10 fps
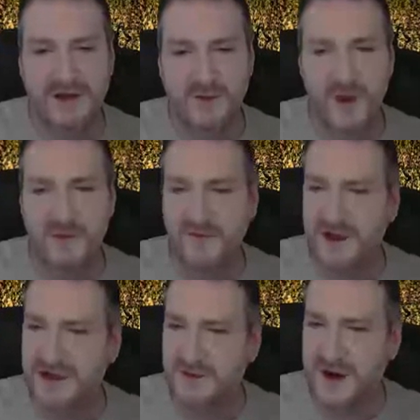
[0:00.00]
when when we're
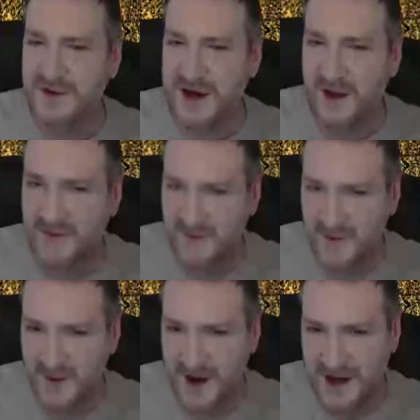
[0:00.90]
finished rendering up the
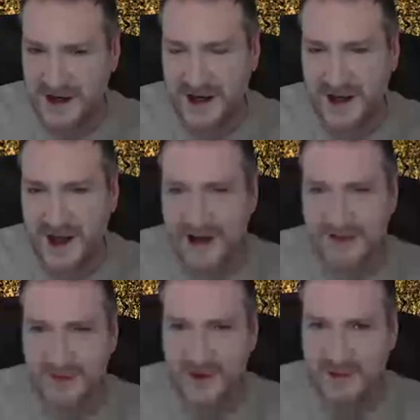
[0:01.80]
foreground here,
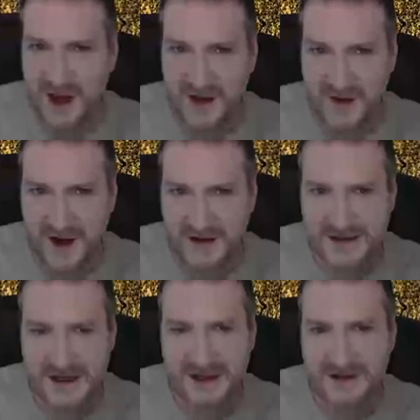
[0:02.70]
and I put the
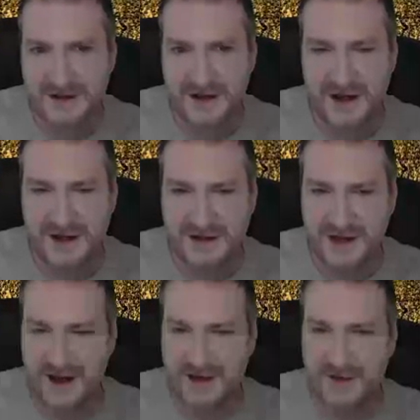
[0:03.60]
backgrounds in,
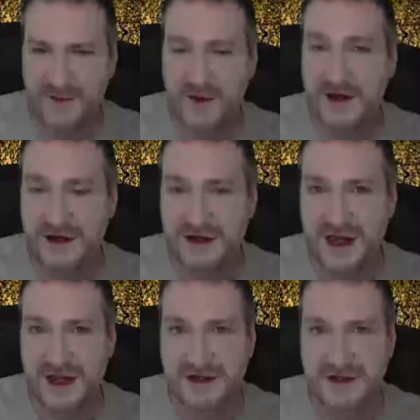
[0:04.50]
it's really going
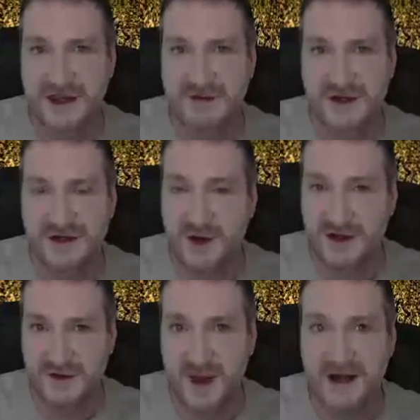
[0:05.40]
to change the image
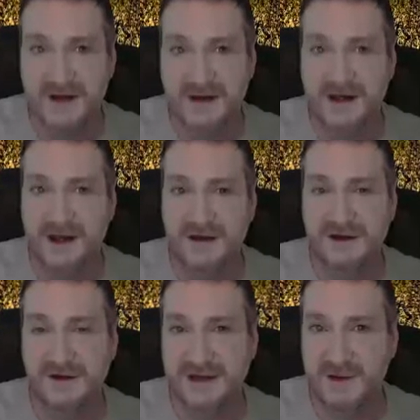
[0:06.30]
quite dramatically,
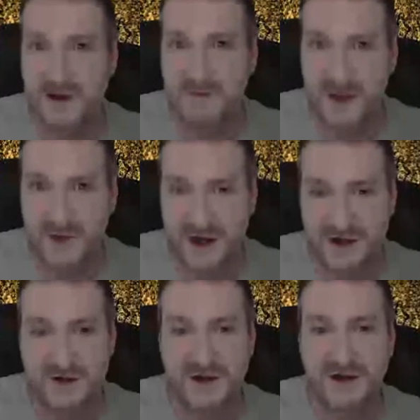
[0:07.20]
and you'll see what I mean when
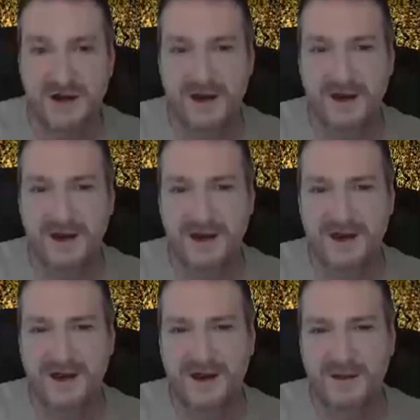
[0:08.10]
I do it.
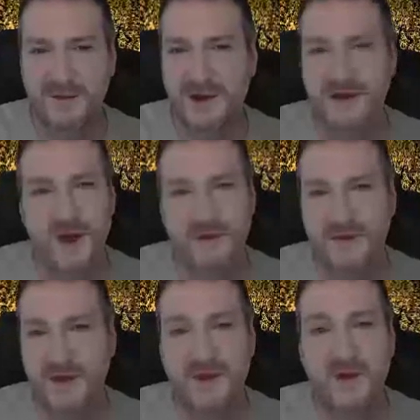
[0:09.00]
But there
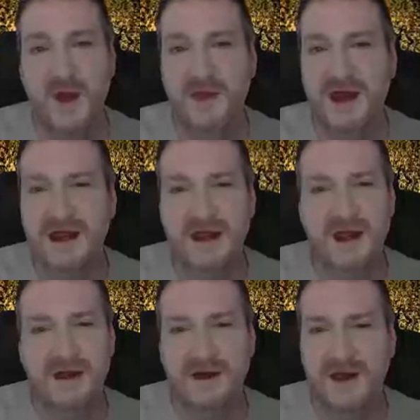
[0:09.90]
won't there won't be
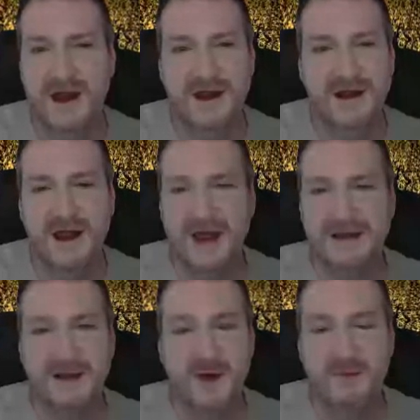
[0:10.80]
any uh, any
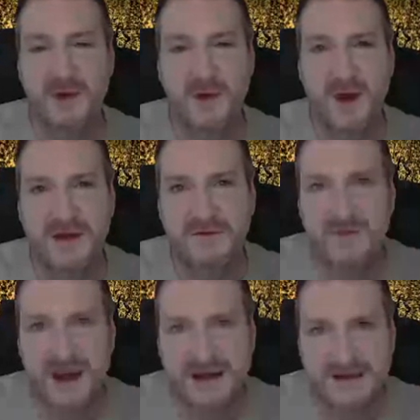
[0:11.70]
clouds. There won't, probably won't
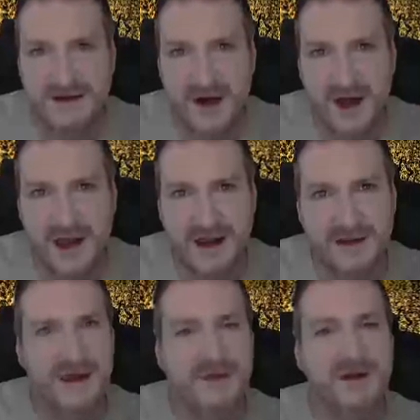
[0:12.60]
even be any sky
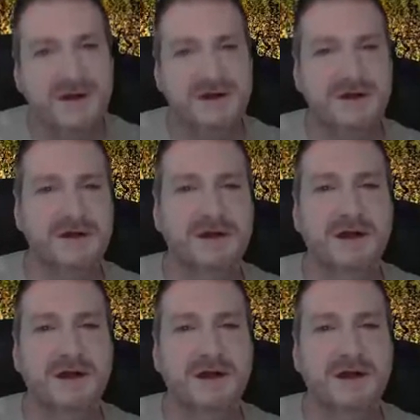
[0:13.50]
in the image,